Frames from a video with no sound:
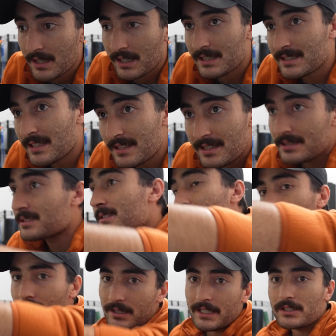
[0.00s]
Because then the disc is
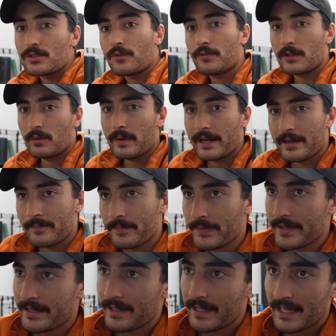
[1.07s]
gonna look like it's so far away.
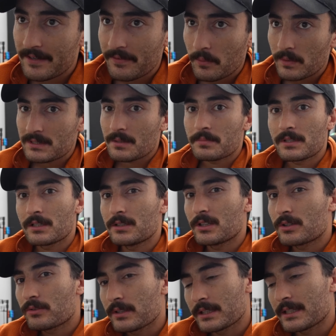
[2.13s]
And if I want something to
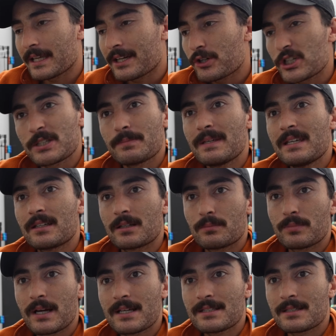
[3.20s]
look really like crispy and
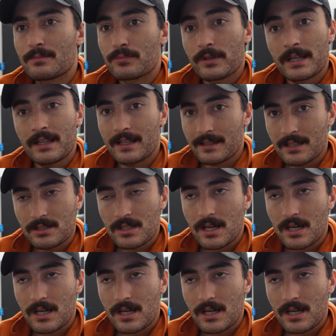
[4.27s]
compressed and pretty like this